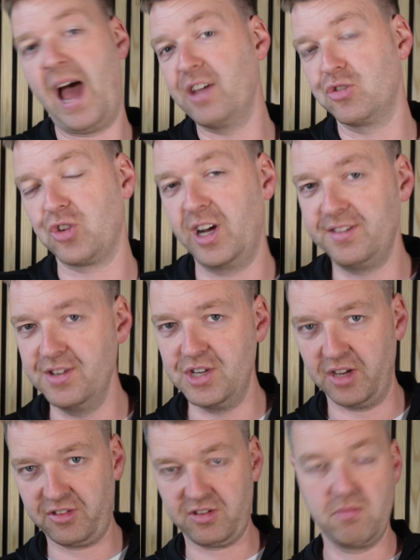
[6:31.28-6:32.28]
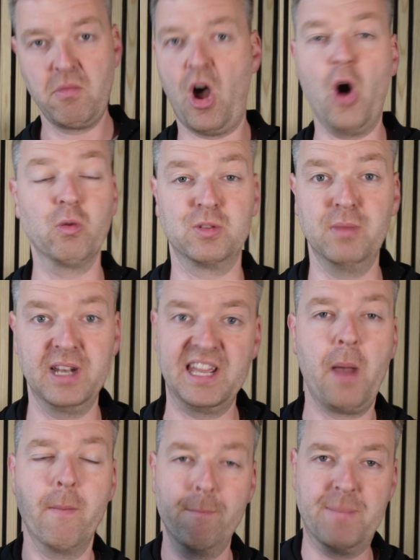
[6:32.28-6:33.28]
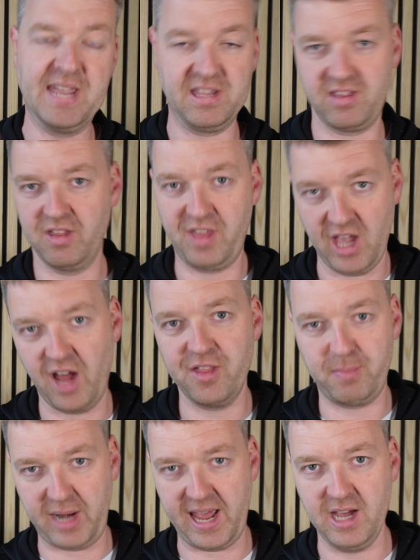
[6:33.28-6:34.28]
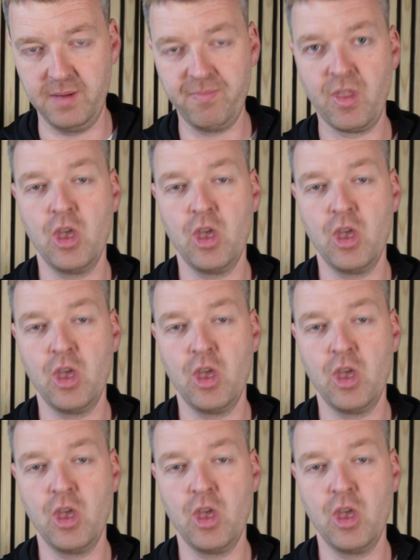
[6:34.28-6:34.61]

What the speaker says: and try to just ultimately beat the other player.